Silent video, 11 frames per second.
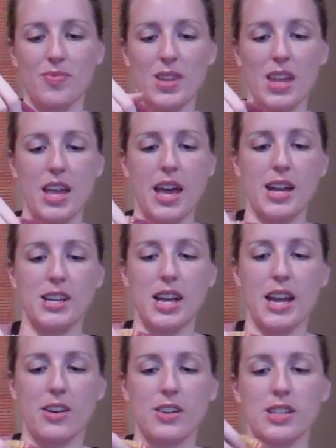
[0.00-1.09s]
And
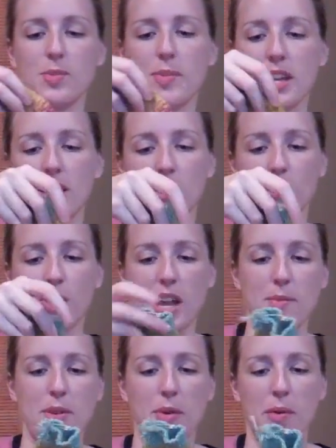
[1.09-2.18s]
I agreed to make these for
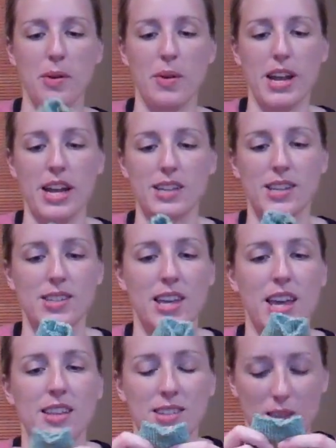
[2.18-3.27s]
Amy while we were at
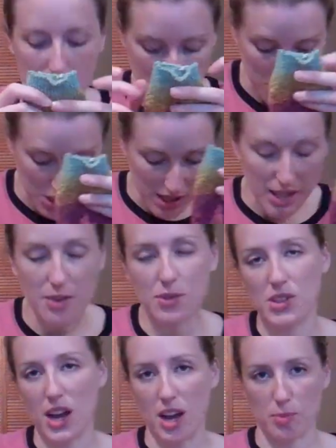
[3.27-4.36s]
SSK this summer because she loves
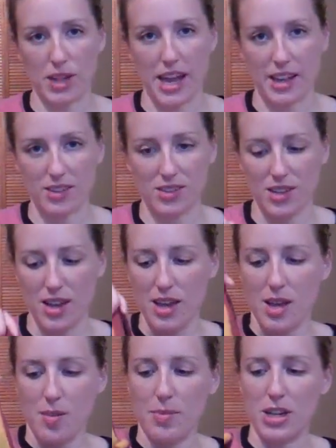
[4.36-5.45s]
sock blanks,
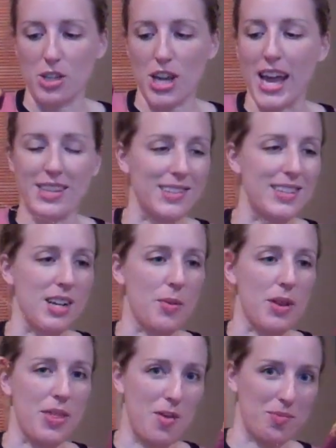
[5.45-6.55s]
but she hates knitting
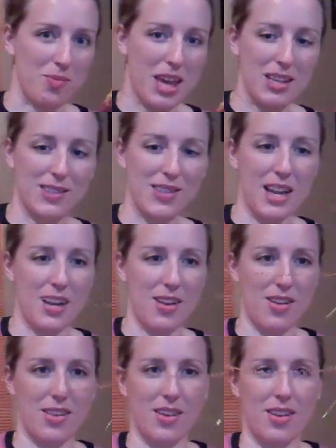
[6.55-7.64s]
with them. Can't stand
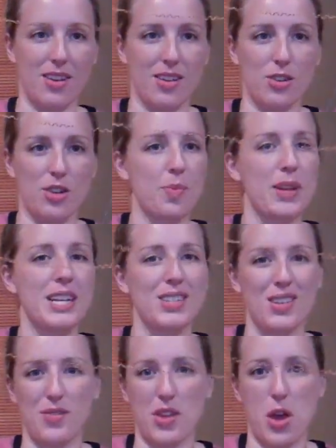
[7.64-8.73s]
the
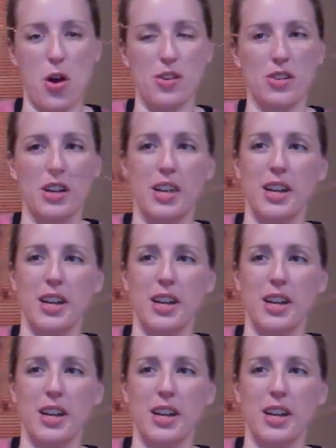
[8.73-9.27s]
crimpiness of the yarn.